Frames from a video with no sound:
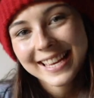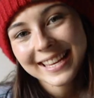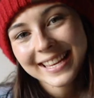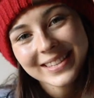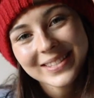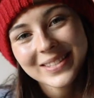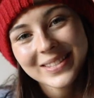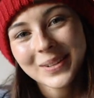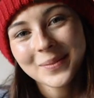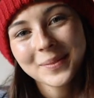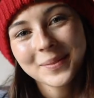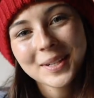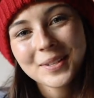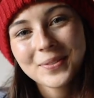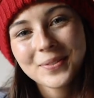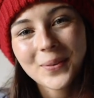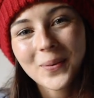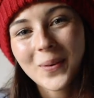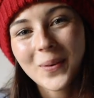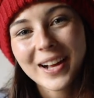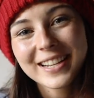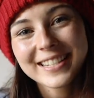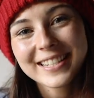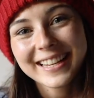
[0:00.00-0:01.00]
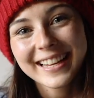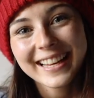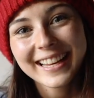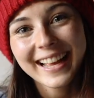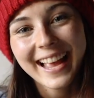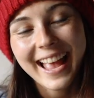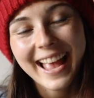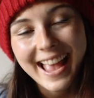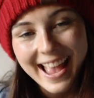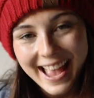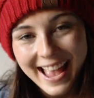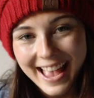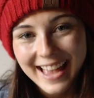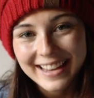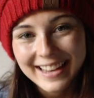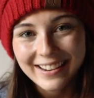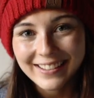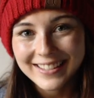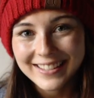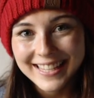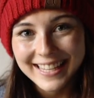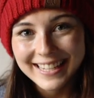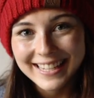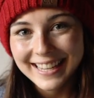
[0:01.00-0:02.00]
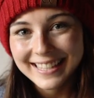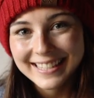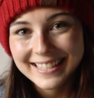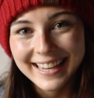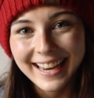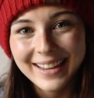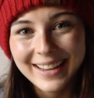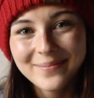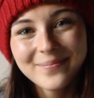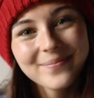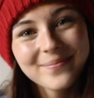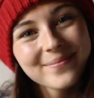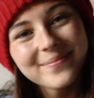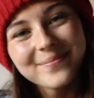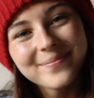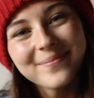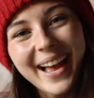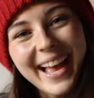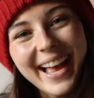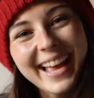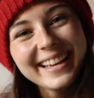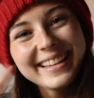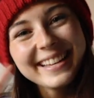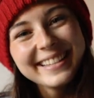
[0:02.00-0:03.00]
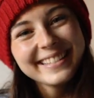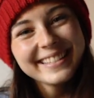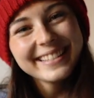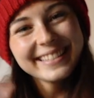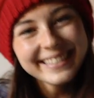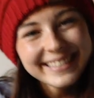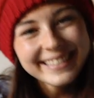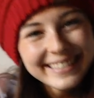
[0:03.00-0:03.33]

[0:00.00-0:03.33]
Thank you so much for watching, and I'll see you next time. Bye!